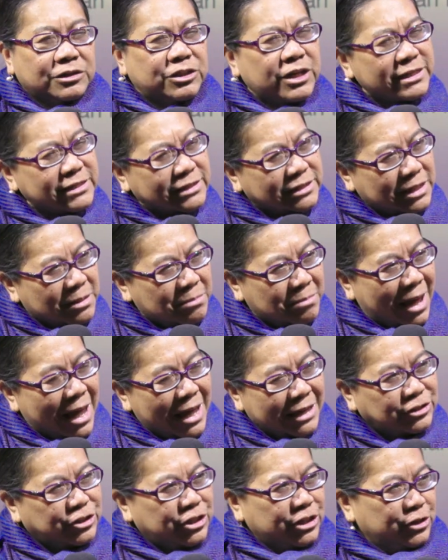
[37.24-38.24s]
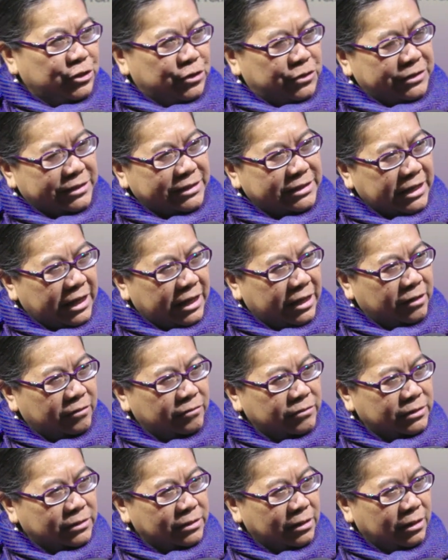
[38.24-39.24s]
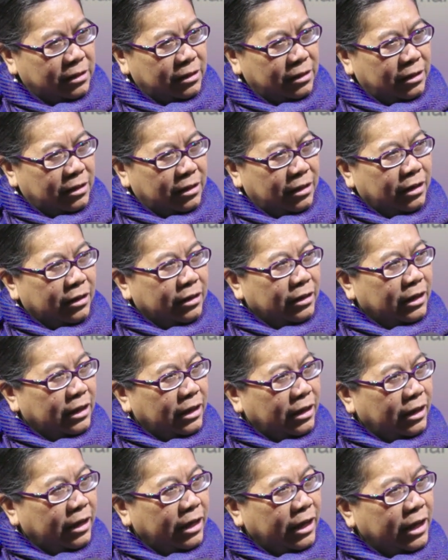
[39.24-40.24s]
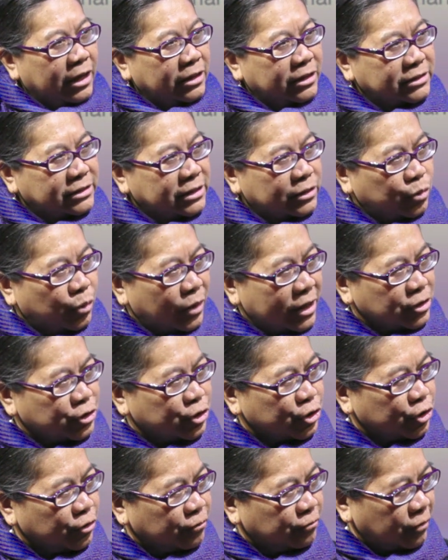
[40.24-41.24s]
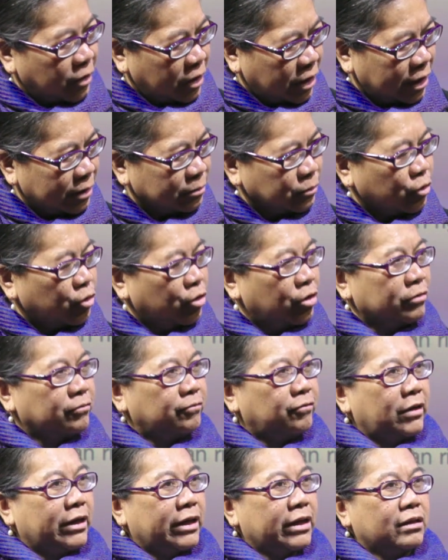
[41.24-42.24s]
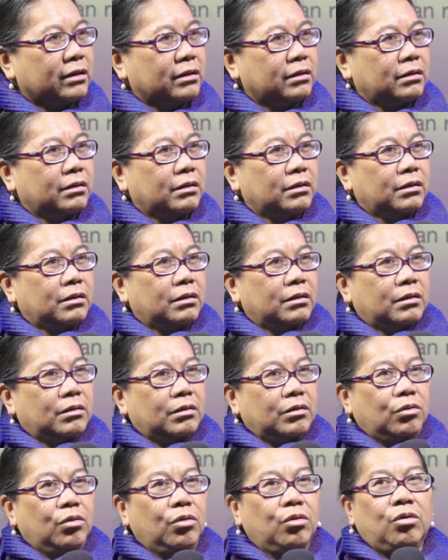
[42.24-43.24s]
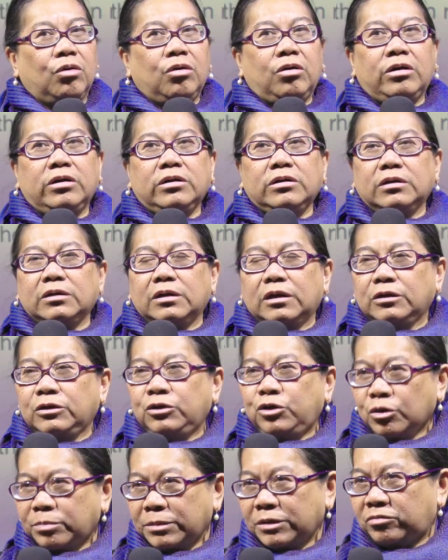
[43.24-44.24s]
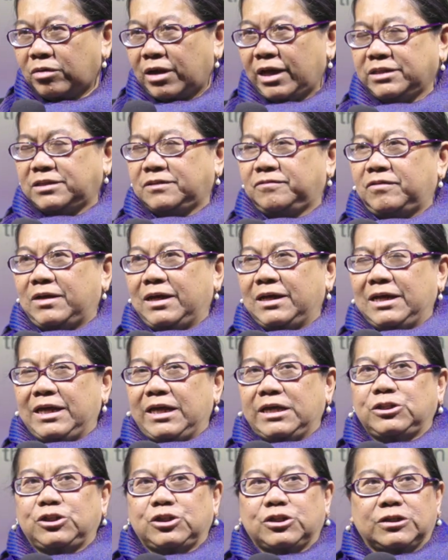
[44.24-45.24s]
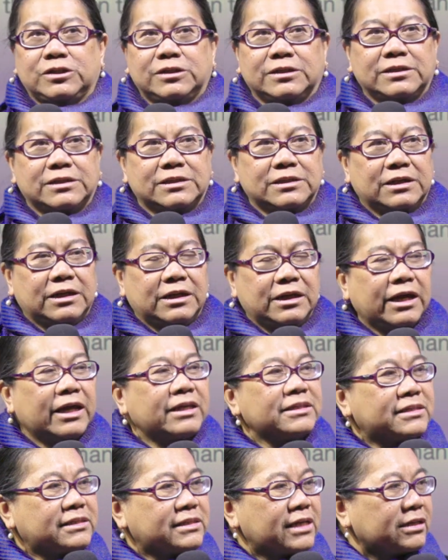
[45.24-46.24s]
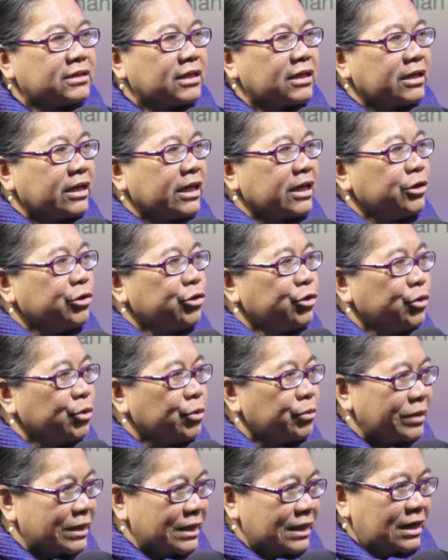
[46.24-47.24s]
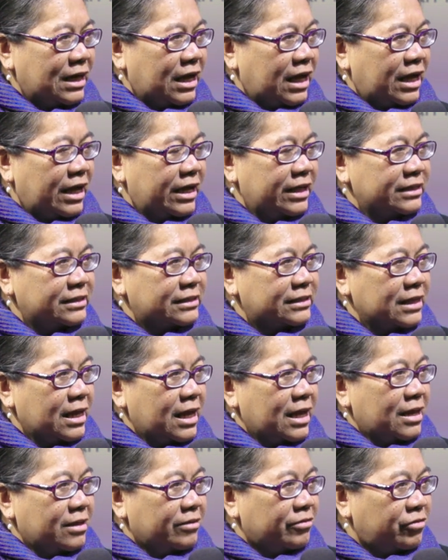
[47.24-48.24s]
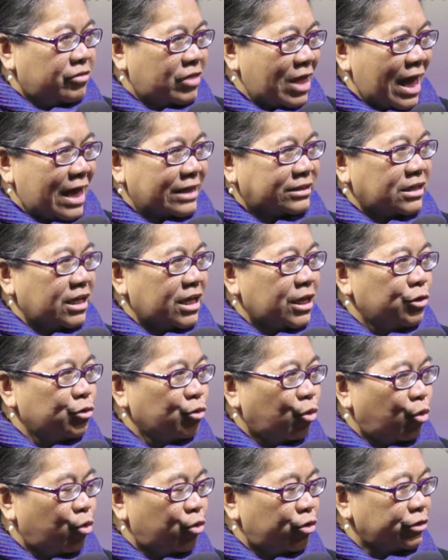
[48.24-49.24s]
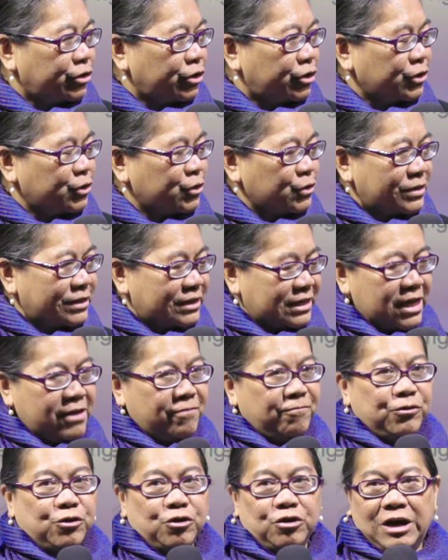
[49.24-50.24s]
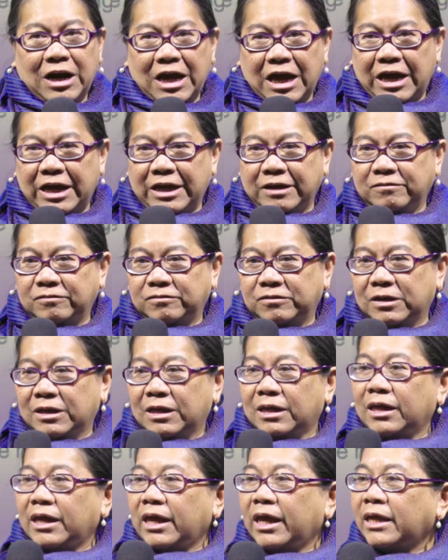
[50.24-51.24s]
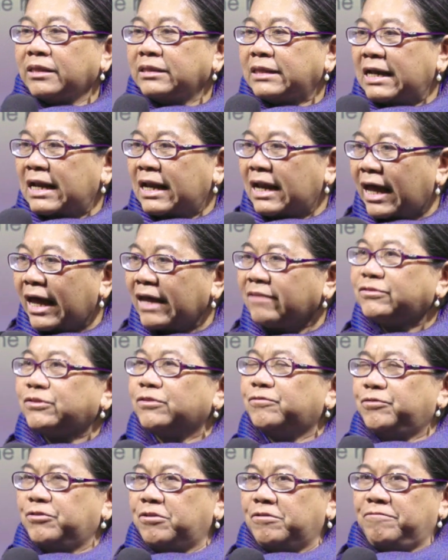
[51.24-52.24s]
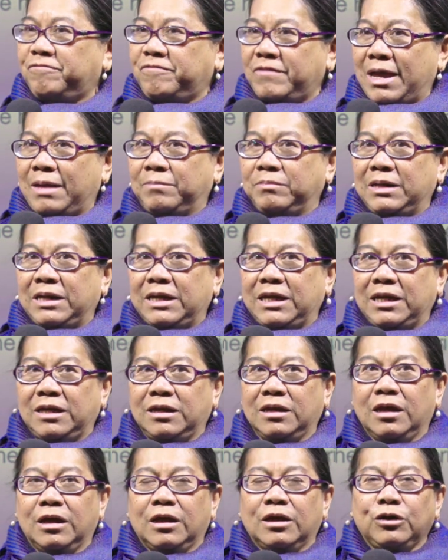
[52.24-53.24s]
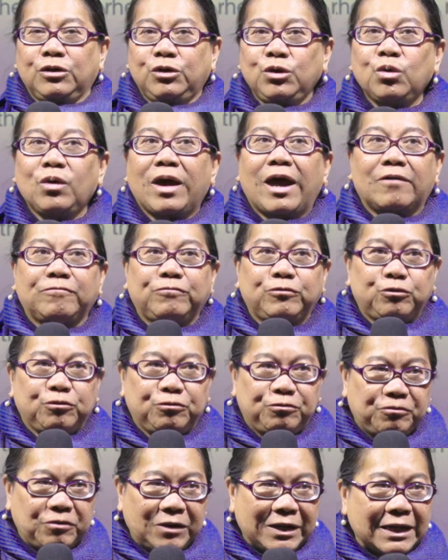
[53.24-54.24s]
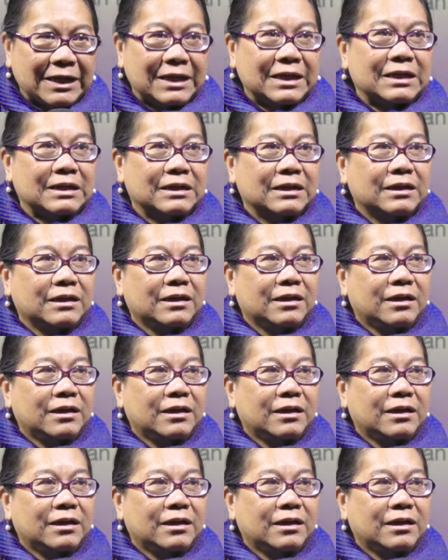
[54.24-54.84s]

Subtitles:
Just imagine yourselves in a situation of armed conflict or human rights violations, and suddenly you realize that in order to save your life and the lives of your family, you have to flee.